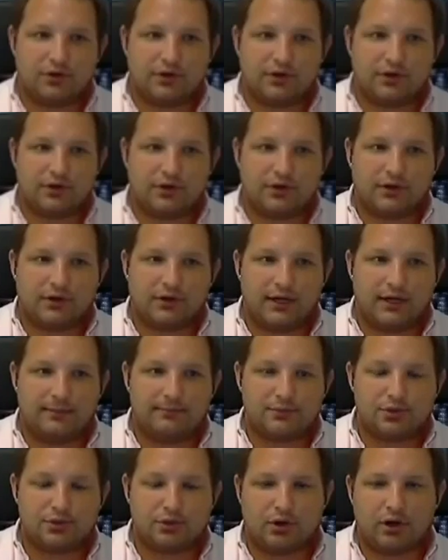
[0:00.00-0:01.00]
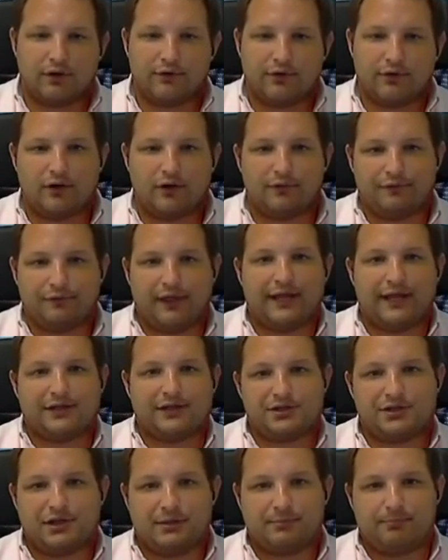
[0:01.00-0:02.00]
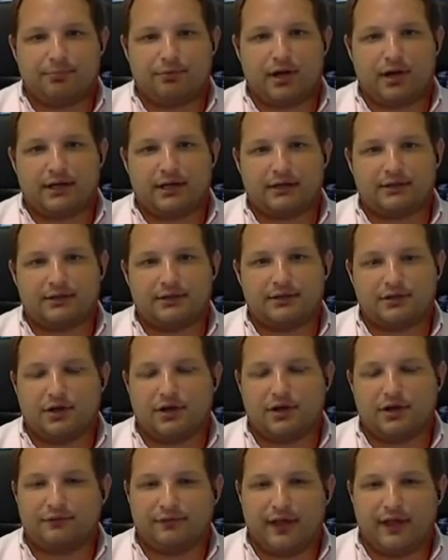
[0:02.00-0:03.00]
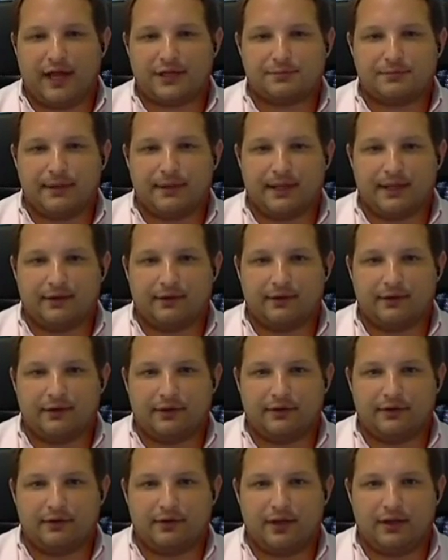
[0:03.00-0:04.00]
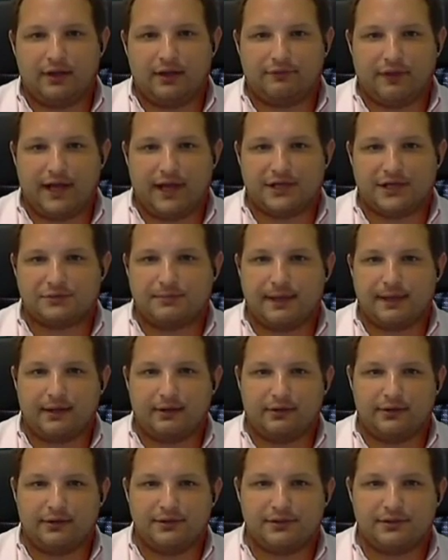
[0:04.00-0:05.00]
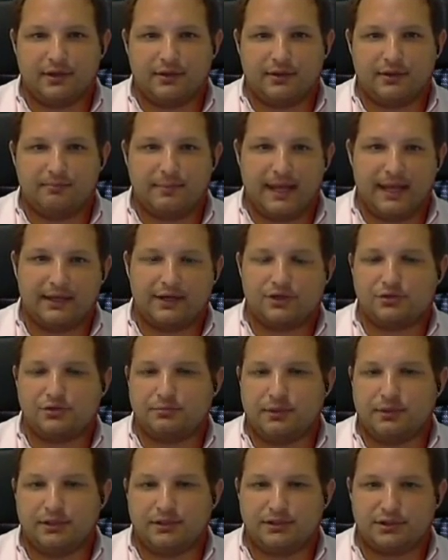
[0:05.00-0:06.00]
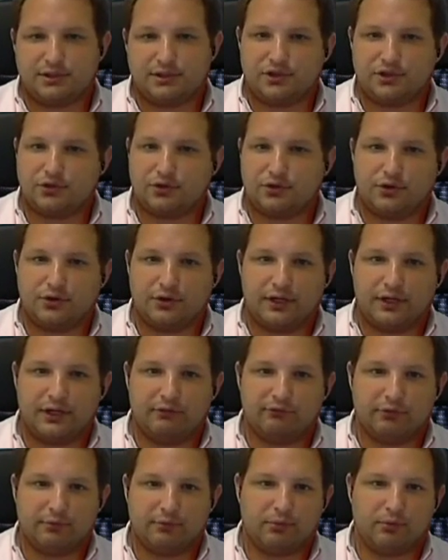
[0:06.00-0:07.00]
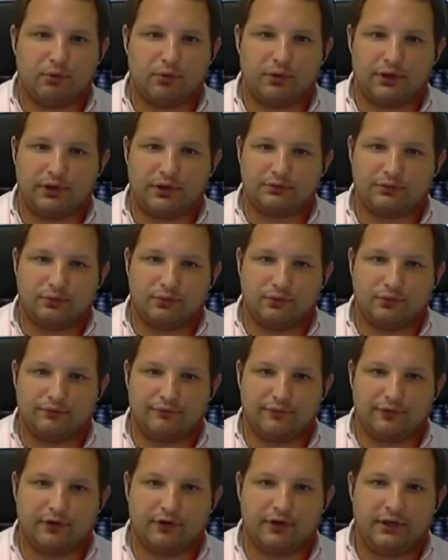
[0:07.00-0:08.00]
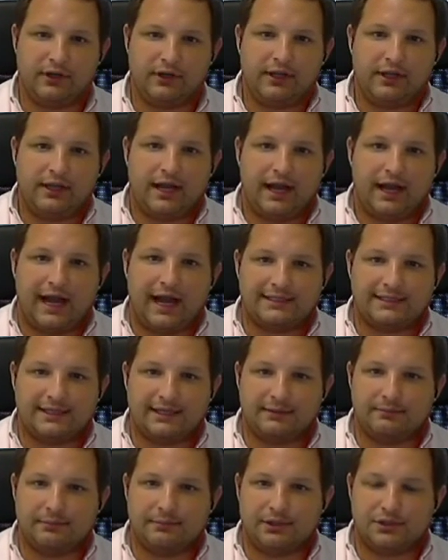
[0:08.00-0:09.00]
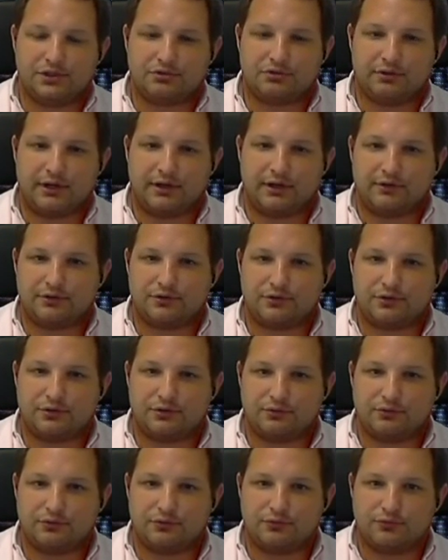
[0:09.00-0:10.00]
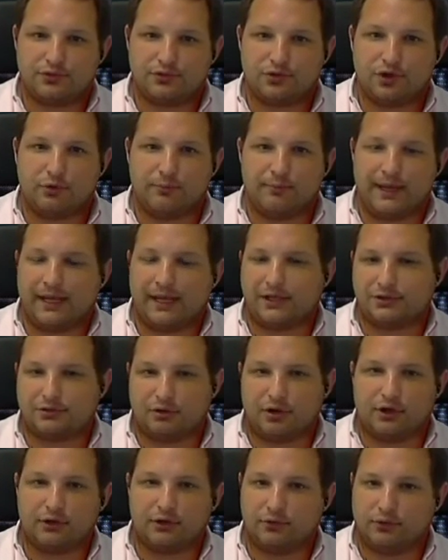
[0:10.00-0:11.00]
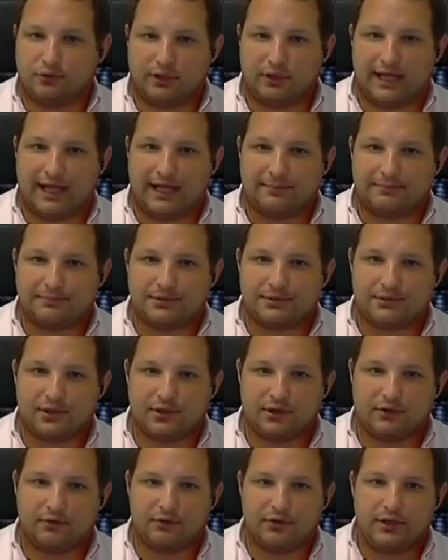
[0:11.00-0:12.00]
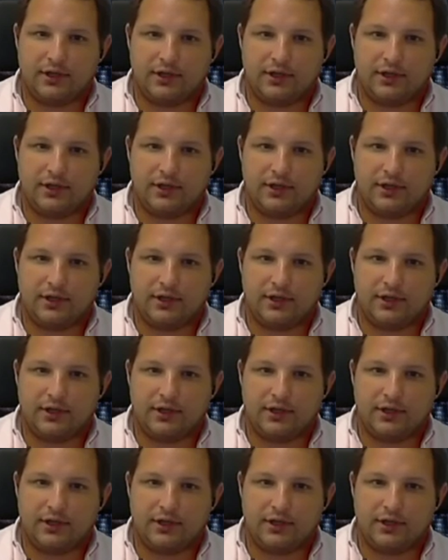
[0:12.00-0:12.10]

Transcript: Sure. So our flagship product is called FlashPanel, and FlashPanel is a management security reporting tool for IT administrators whose domains are on Google Apps.